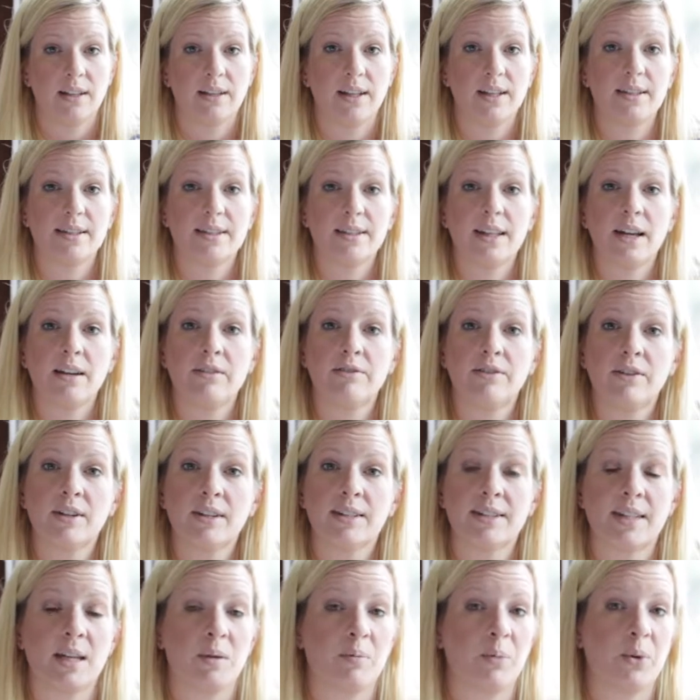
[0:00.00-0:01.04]
Let's say, for
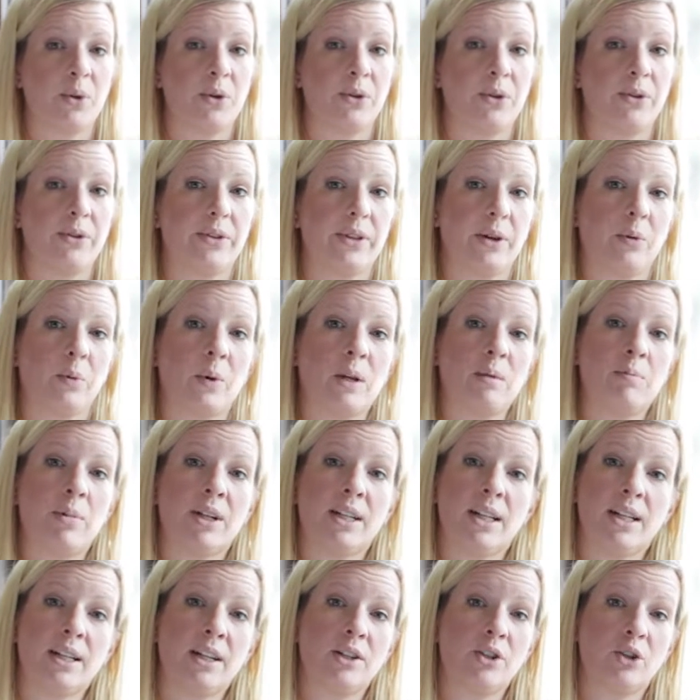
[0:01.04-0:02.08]
example, that we'd
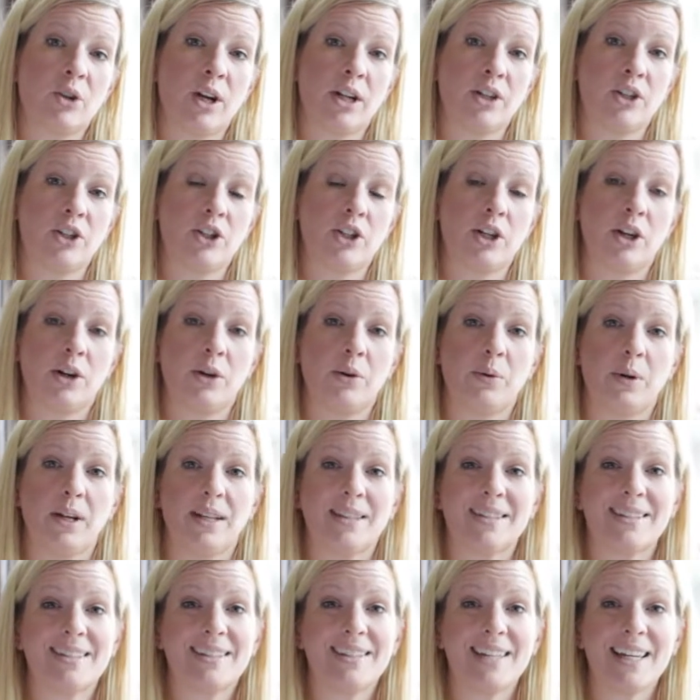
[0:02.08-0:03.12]
been at a trade show
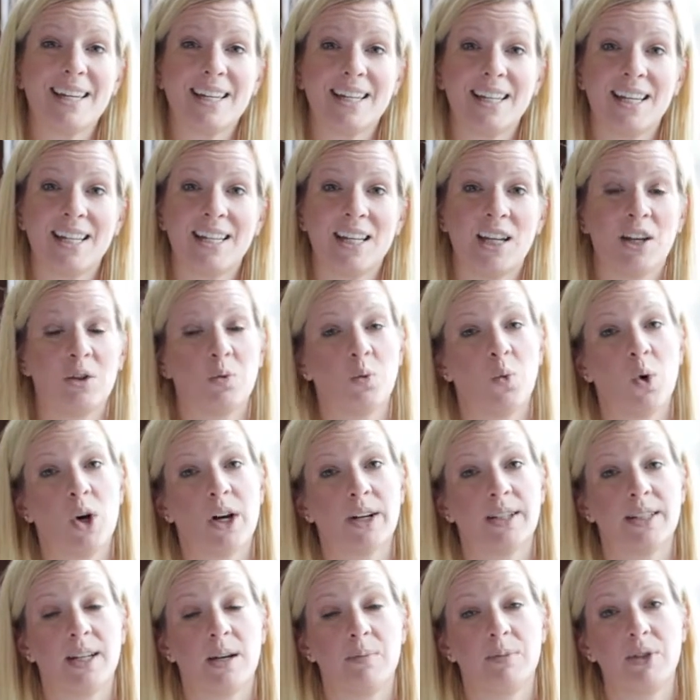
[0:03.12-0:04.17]
and CNN had
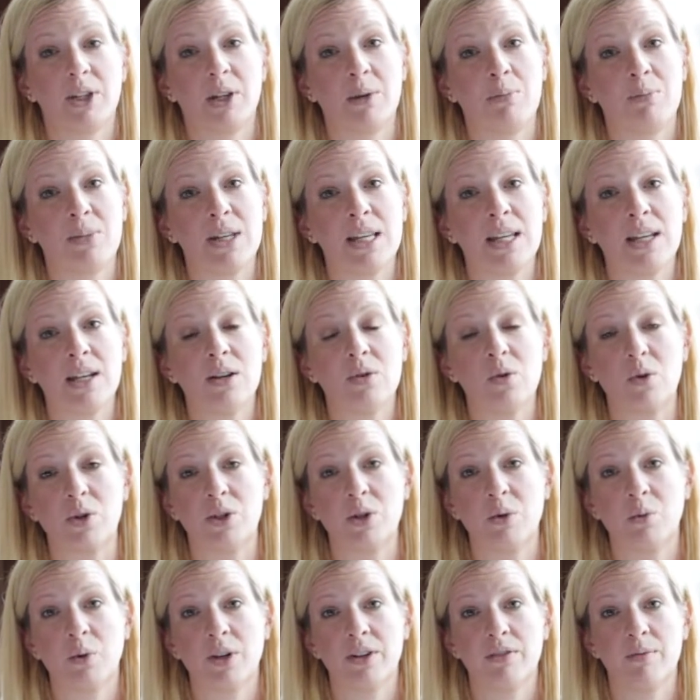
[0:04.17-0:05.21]
walked up to me or
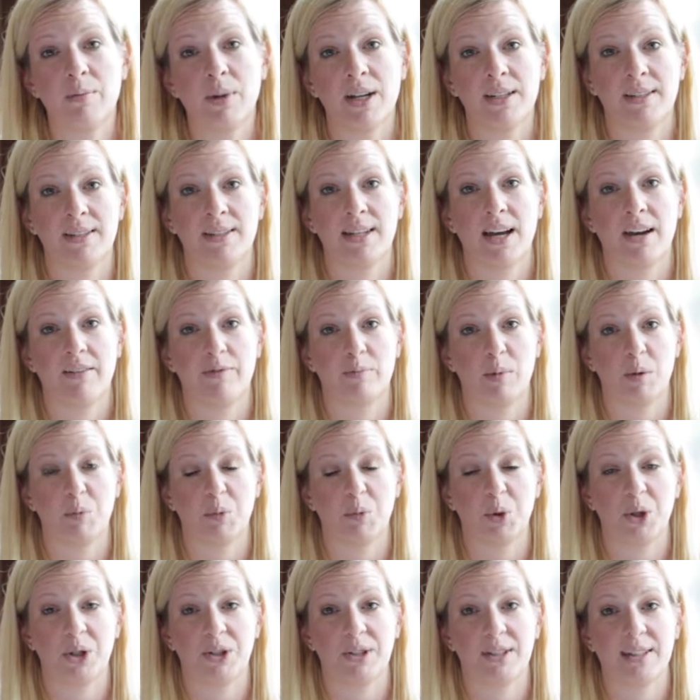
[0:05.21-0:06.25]
to one of my staff
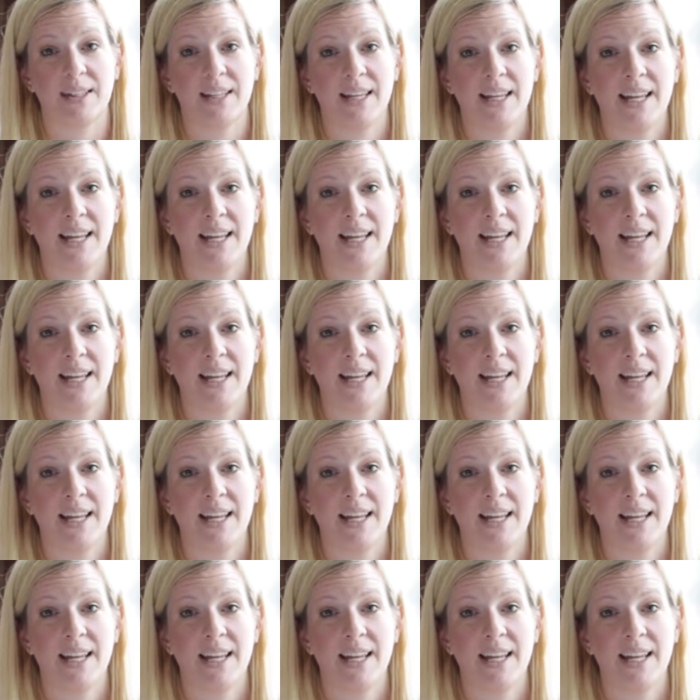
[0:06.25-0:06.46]
members,